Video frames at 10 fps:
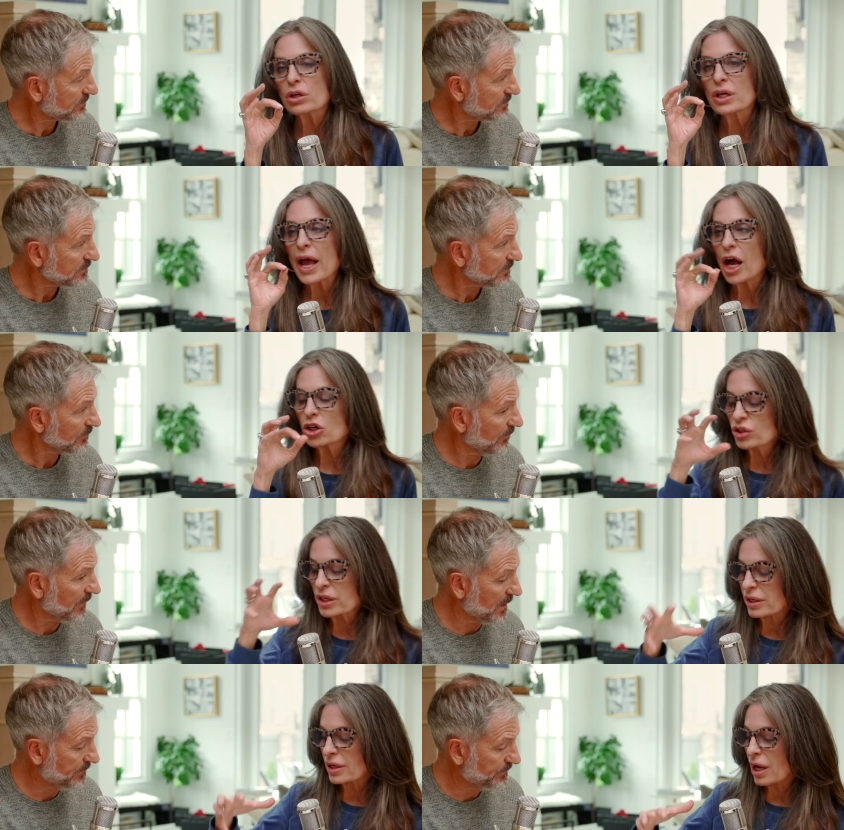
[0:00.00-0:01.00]
Speaker 1: going to
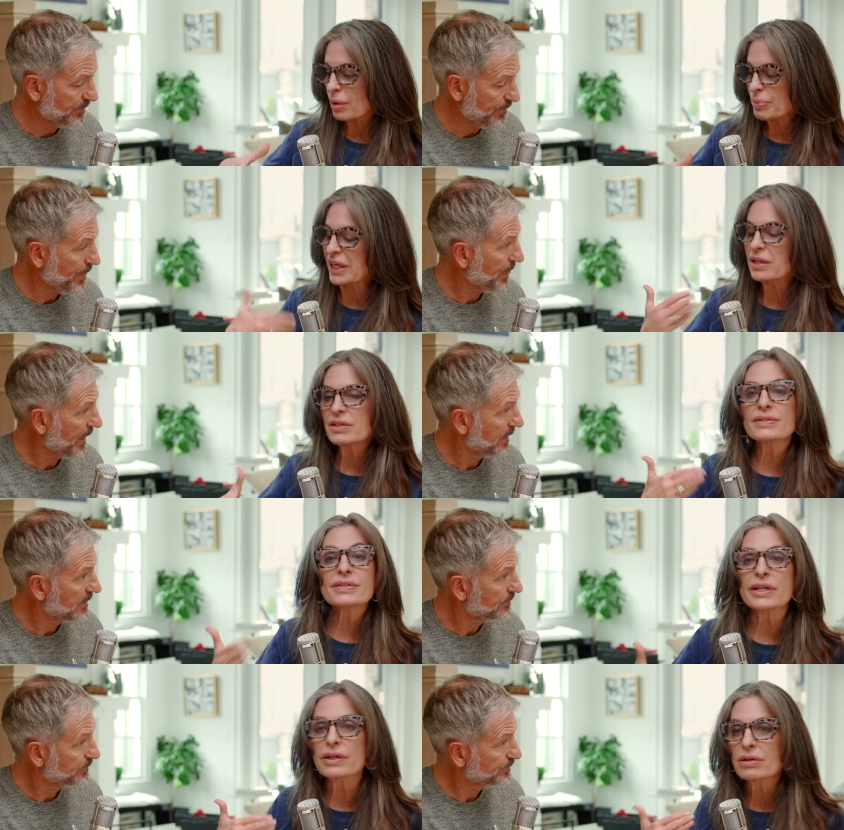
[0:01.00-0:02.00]
actually uh, begin to
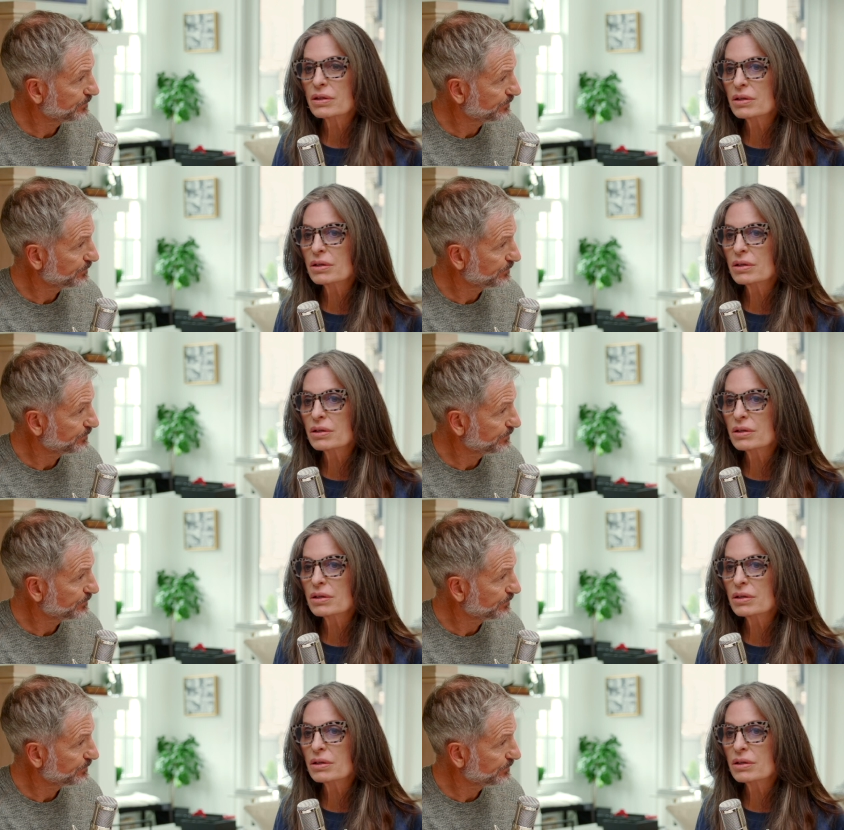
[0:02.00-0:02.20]
see